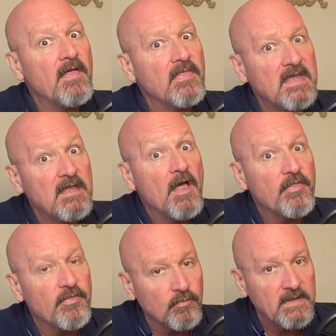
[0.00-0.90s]
the
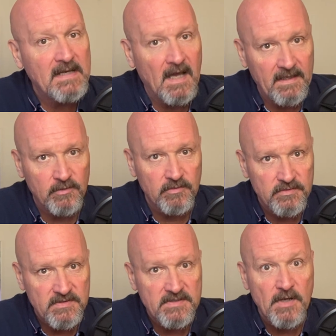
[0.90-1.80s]
3-night
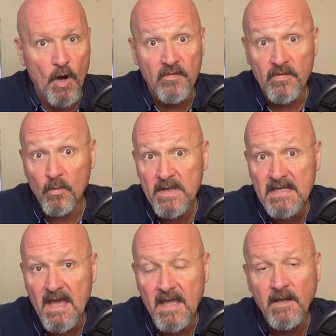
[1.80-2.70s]
cruises over the
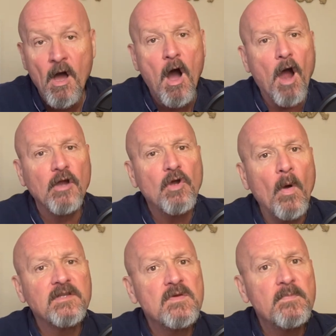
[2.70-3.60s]
weekend, are
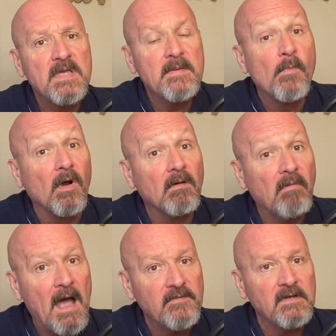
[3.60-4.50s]
going to be more
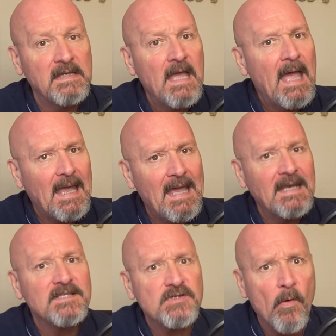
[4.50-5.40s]
lively
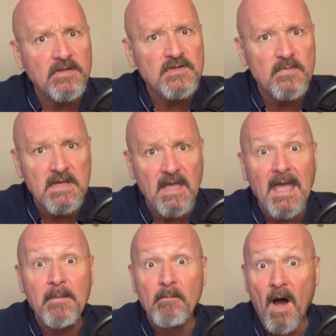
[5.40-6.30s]
and it's going to be
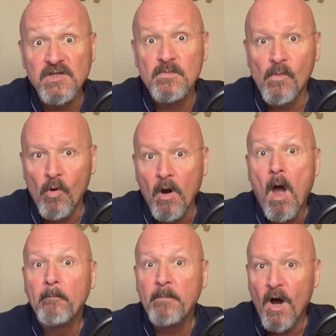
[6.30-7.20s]
a much more
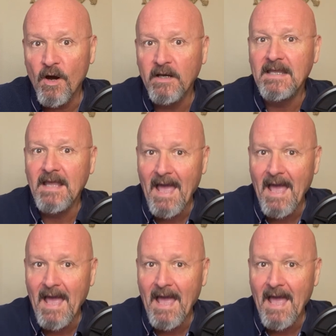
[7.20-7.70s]
party